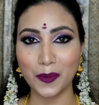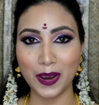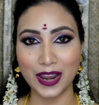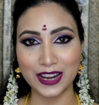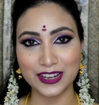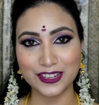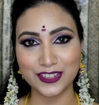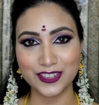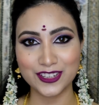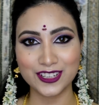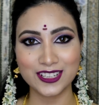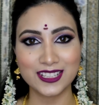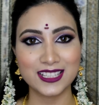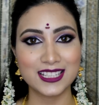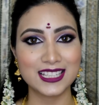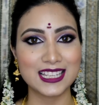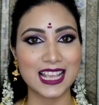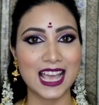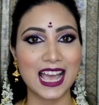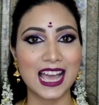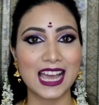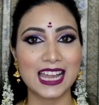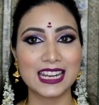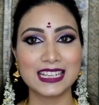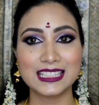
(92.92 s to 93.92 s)
questions,
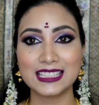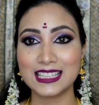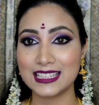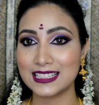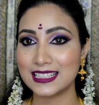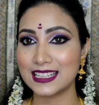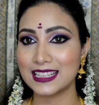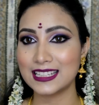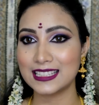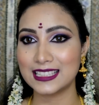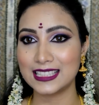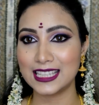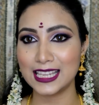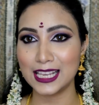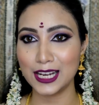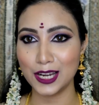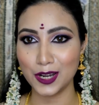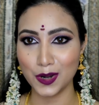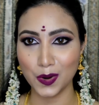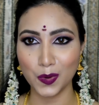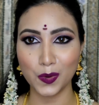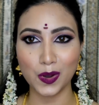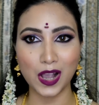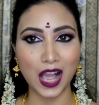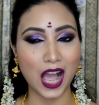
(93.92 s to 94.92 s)
and this is the
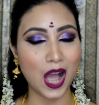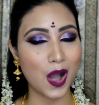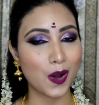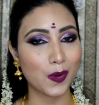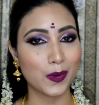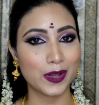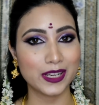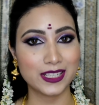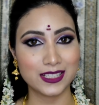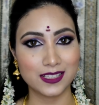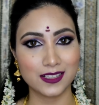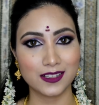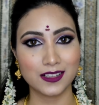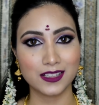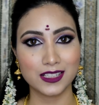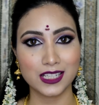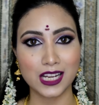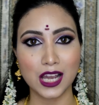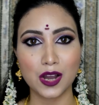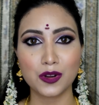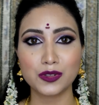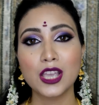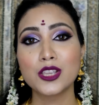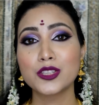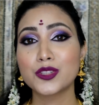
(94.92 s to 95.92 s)
look how it turned
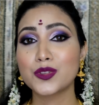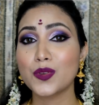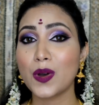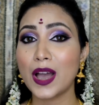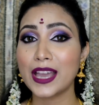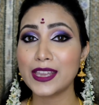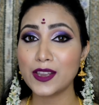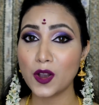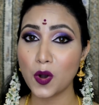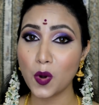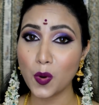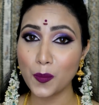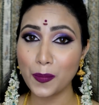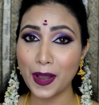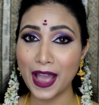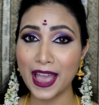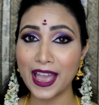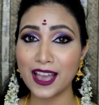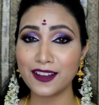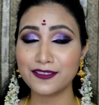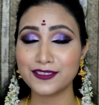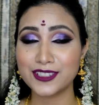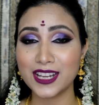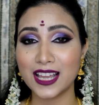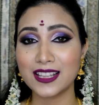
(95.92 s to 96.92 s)
out. So I hope I
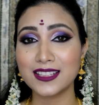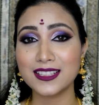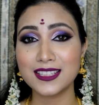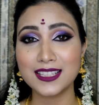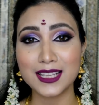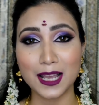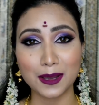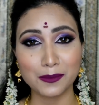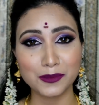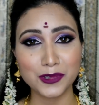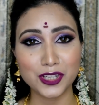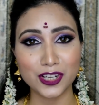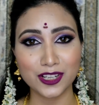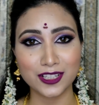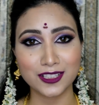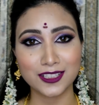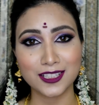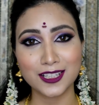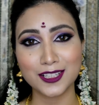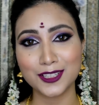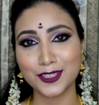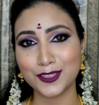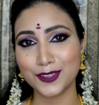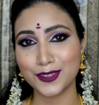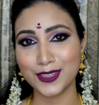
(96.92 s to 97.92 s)
have done some
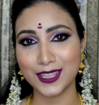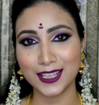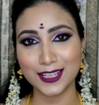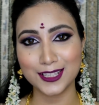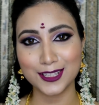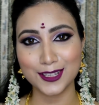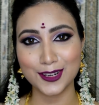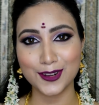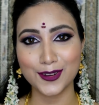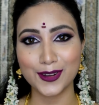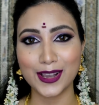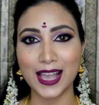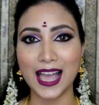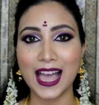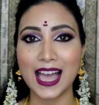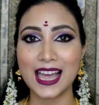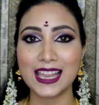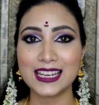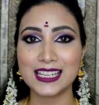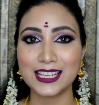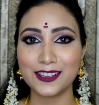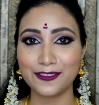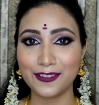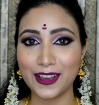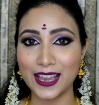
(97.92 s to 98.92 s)
justice to this look,
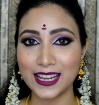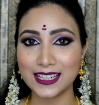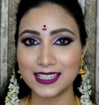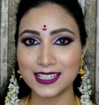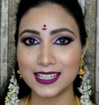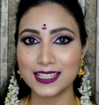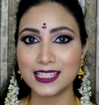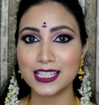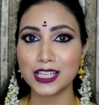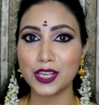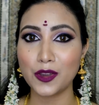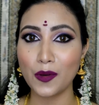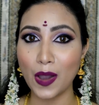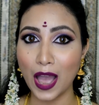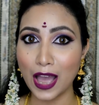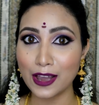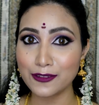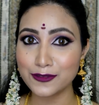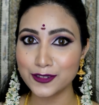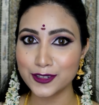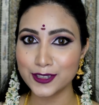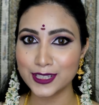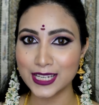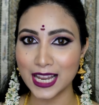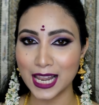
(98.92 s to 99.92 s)
and if I did, you
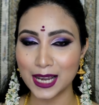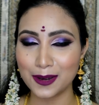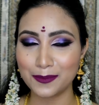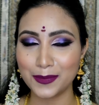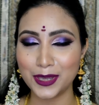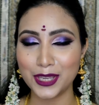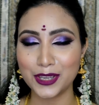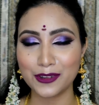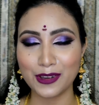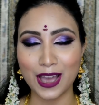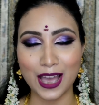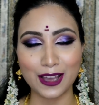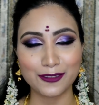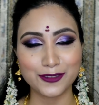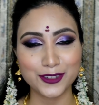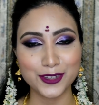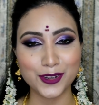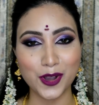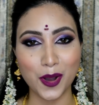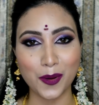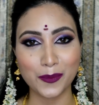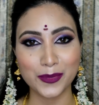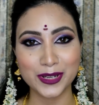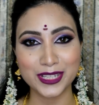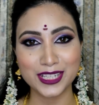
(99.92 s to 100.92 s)
have to tell me, you have to
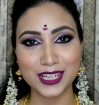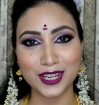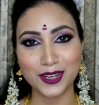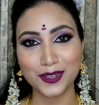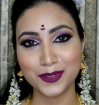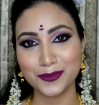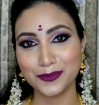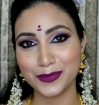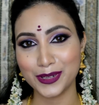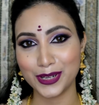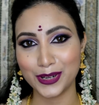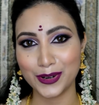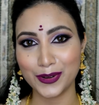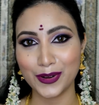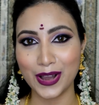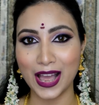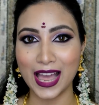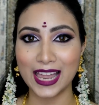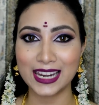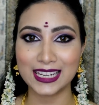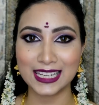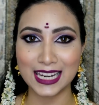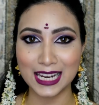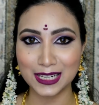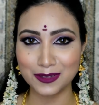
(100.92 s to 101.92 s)
comment down below
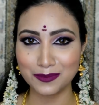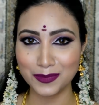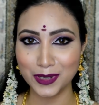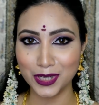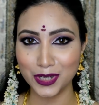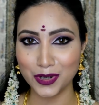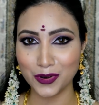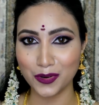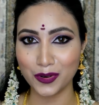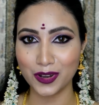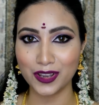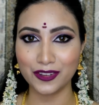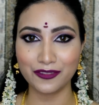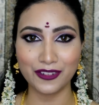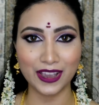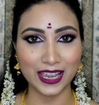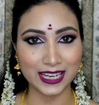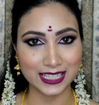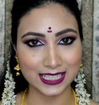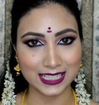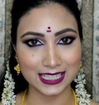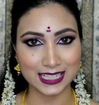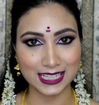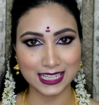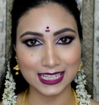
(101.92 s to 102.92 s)
and let me know if
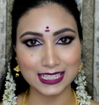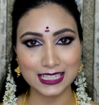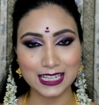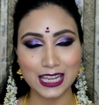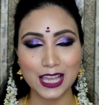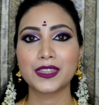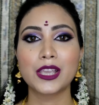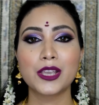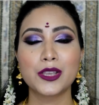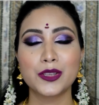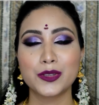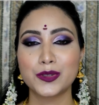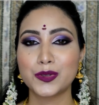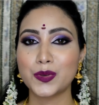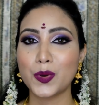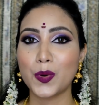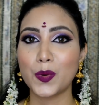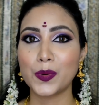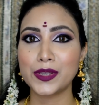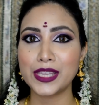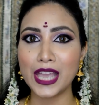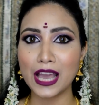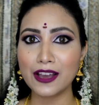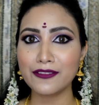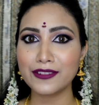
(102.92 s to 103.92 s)
I did it. So
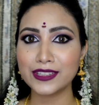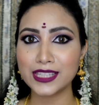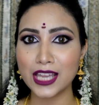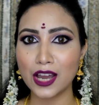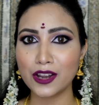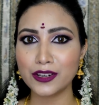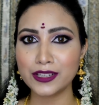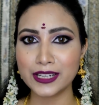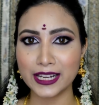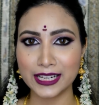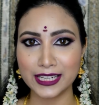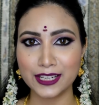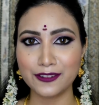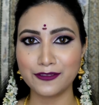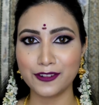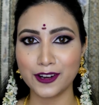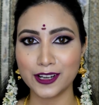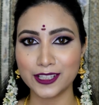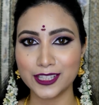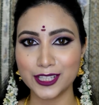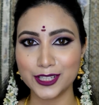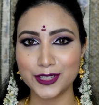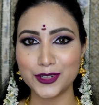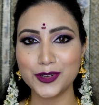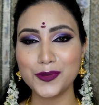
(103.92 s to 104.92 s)
yeah, without any
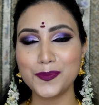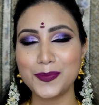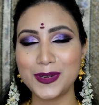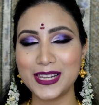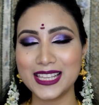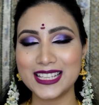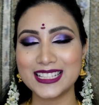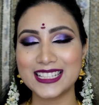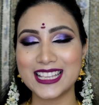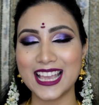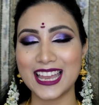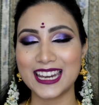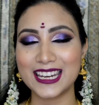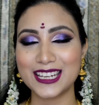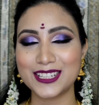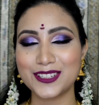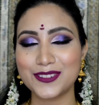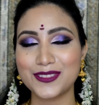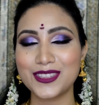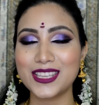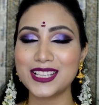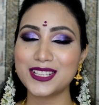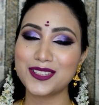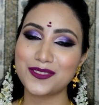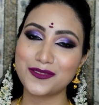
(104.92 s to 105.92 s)
further ado, please get into
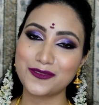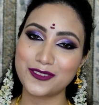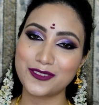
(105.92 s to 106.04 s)
this